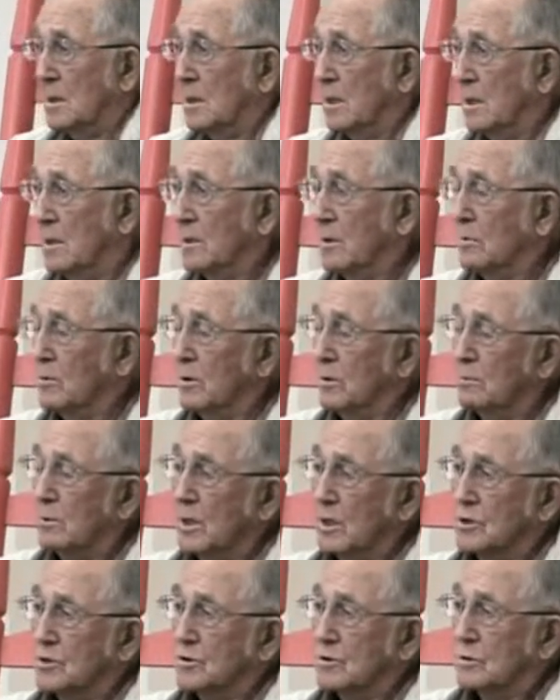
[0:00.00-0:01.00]
And they were the
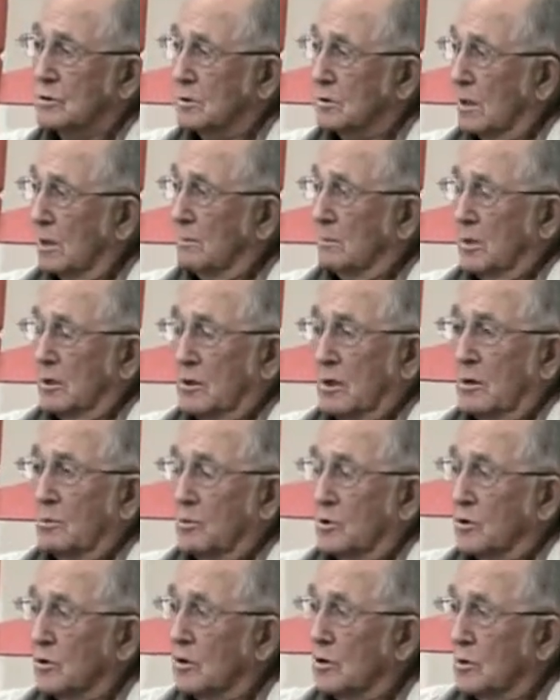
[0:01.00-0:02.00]
best, I mean, they
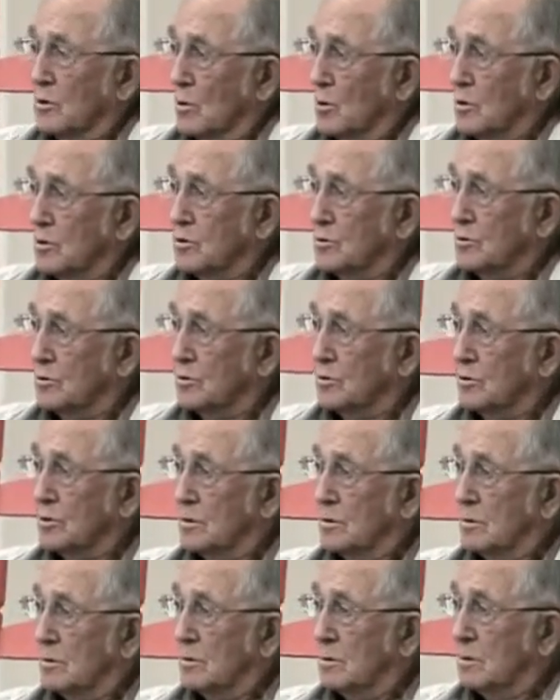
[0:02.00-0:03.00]
were good oysters.
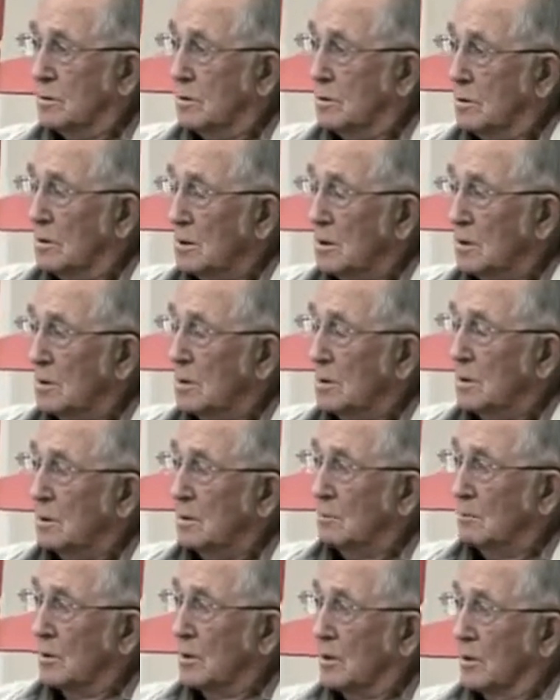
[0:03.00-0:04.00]

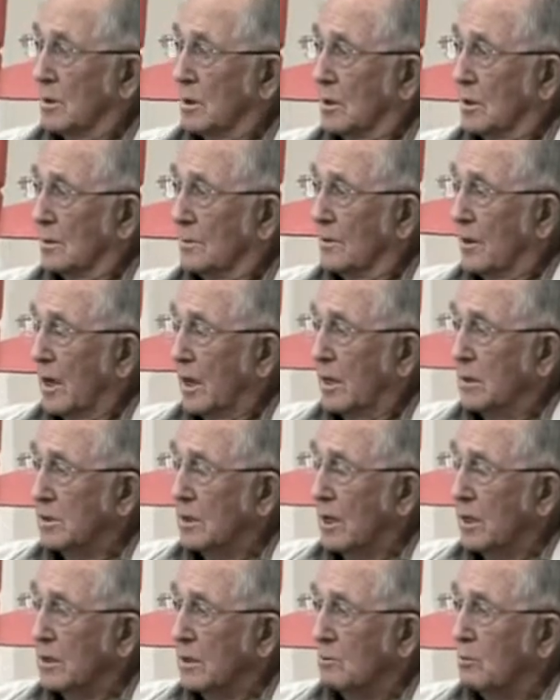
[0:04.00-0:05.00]
But, uh, and
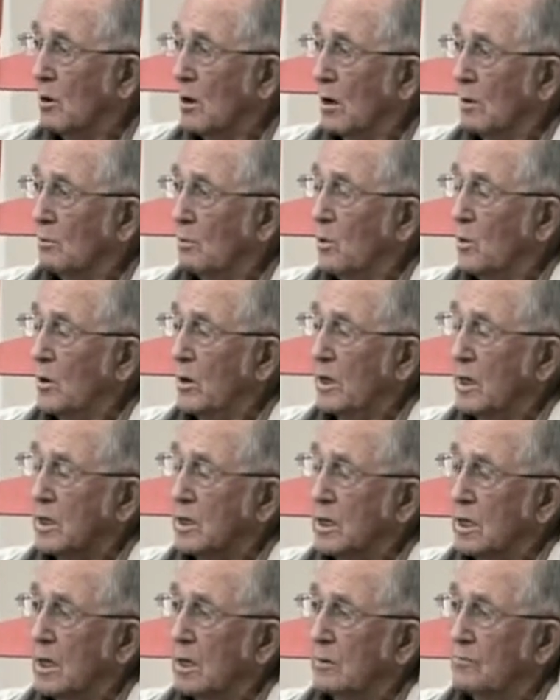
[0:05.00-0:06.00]
they, what, where they
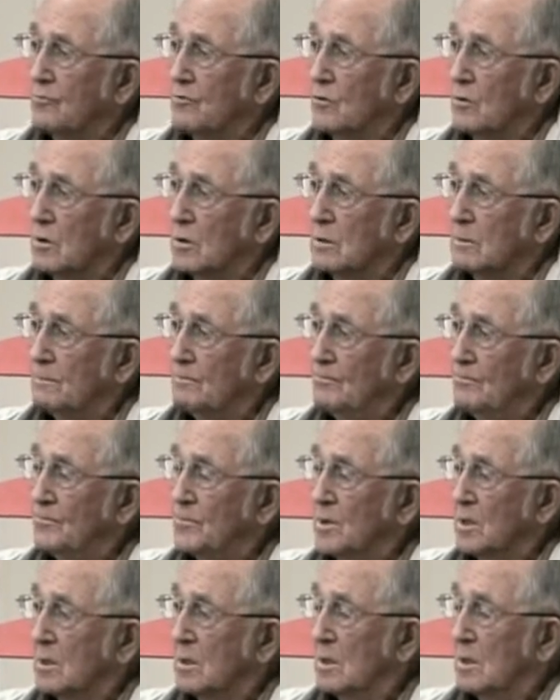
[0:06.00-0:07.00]
came from,
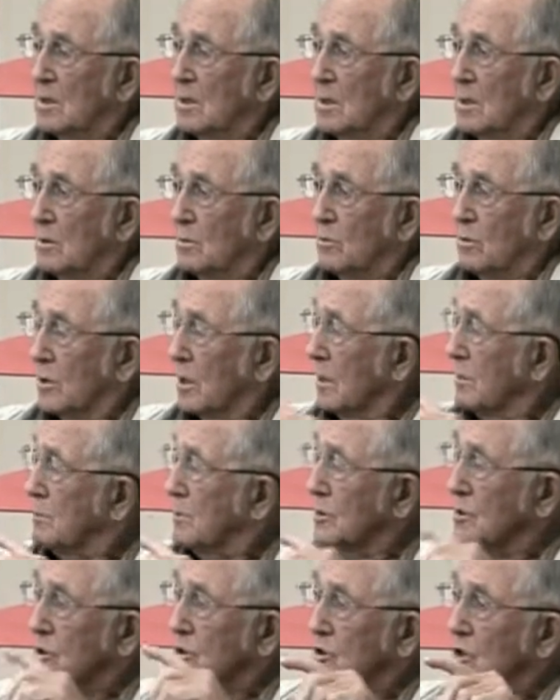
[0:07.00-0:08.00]
when they put this